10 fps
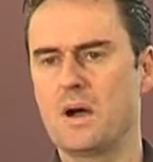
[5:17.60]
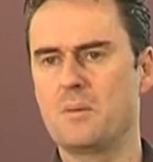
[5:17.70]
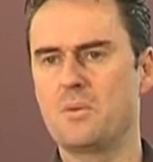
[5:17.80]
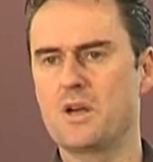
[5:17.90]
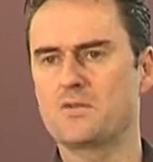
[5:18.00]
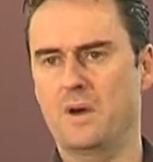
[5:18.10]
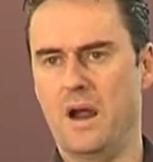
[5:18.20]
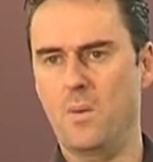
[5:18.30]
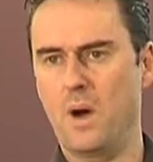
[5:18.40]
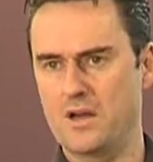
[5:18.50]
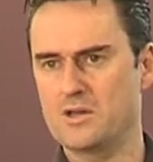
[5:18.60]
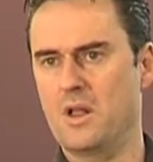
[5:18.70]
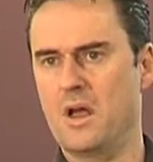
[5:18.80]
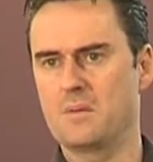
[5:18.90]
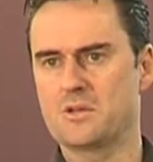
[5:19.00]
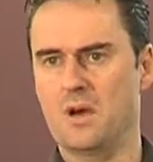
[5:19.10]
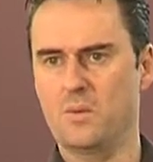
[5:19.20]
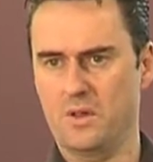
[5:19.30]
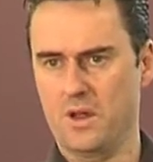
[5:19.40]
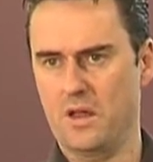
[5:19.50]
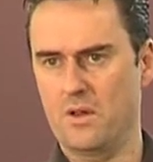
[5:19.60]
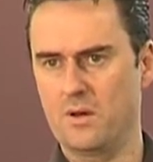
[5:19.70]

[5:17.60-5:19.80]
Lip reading: press for our wage claims with the airline.